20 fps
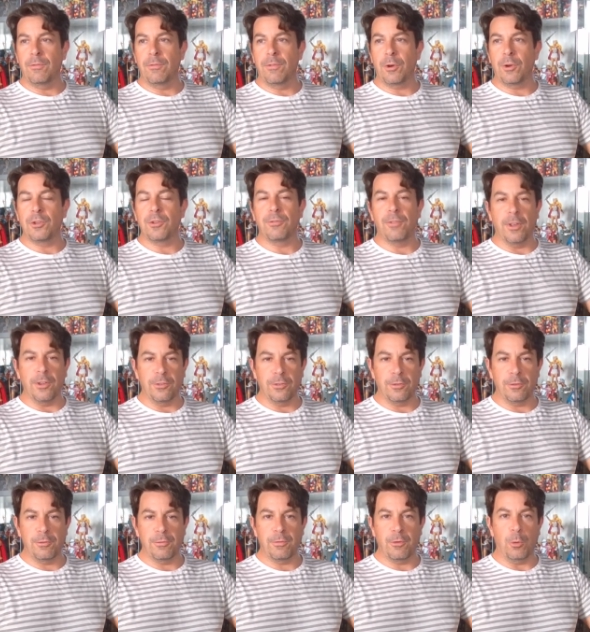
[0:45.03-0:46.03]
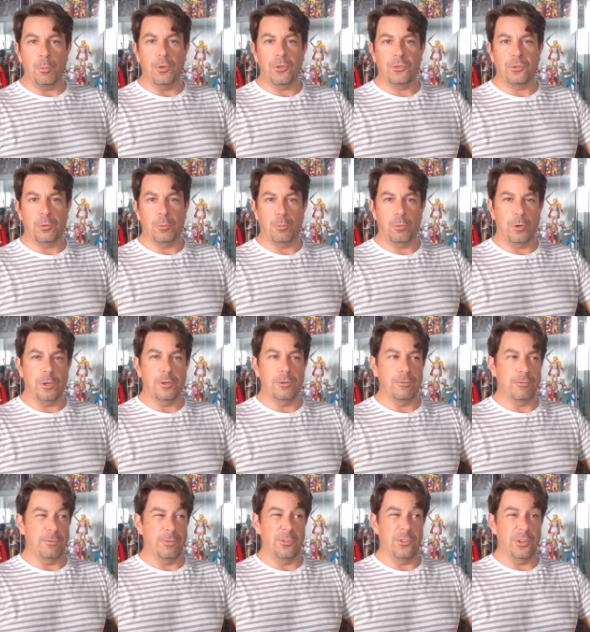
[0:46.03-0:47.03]
very defensive, almost to a point
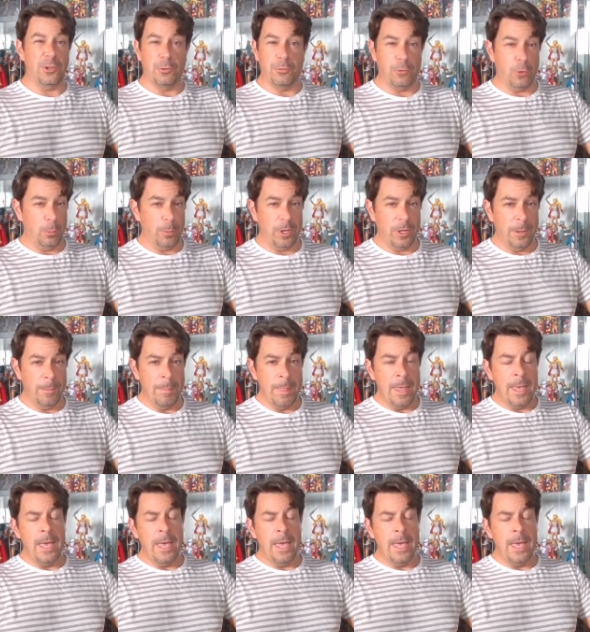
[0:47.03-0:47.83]
of xenophobia.